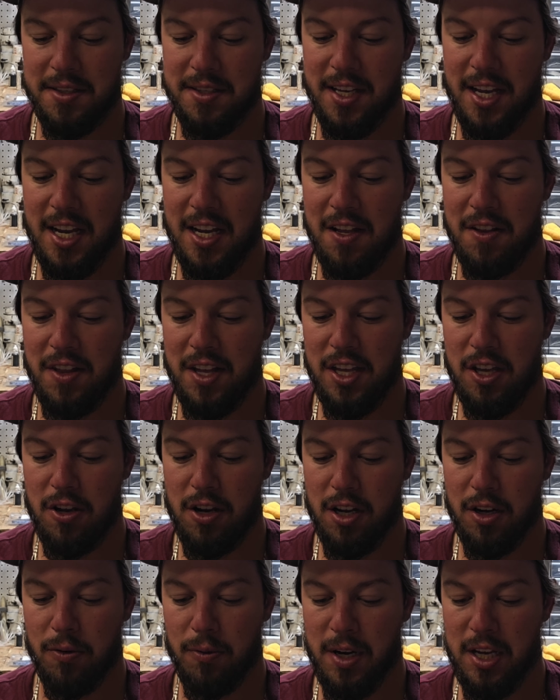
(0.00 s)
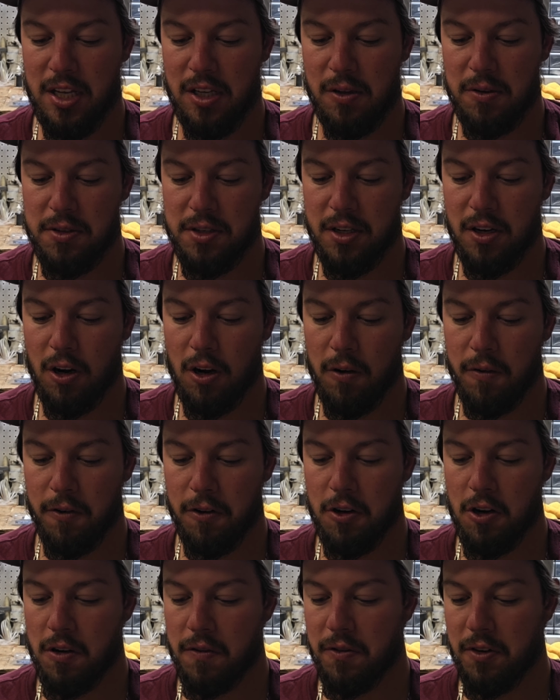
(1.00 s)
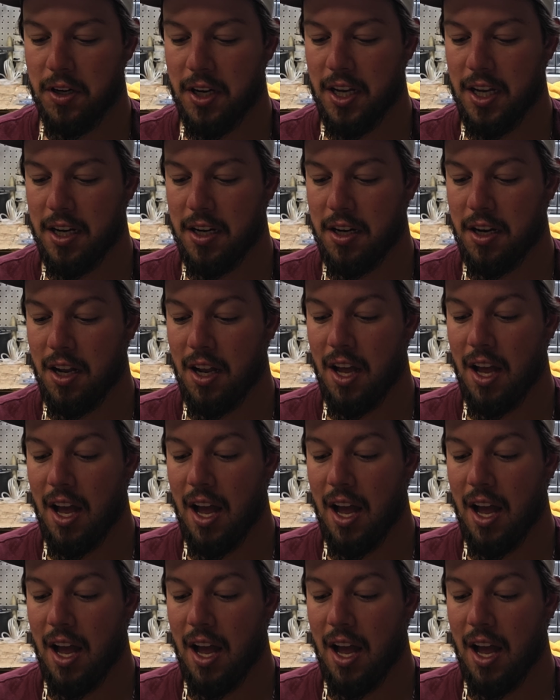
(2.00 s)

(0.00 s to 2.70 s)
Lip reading: say that you could reuse it over and over again.